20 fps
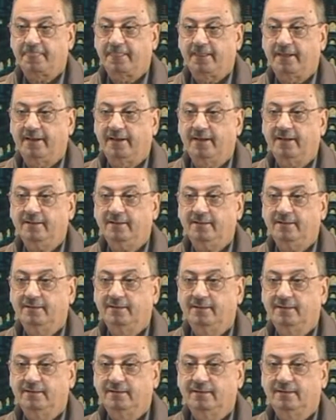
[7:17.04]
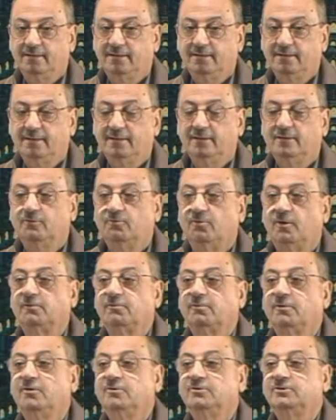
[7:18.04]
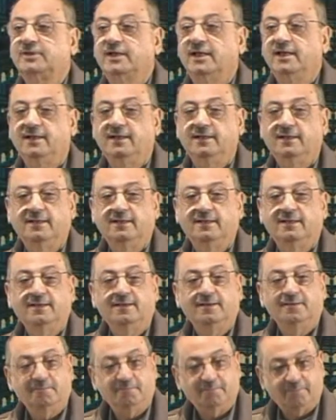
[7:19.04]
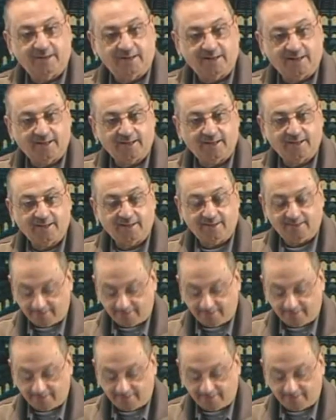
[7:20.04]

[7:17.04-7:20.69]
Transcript: Huh? What will you say? Bala.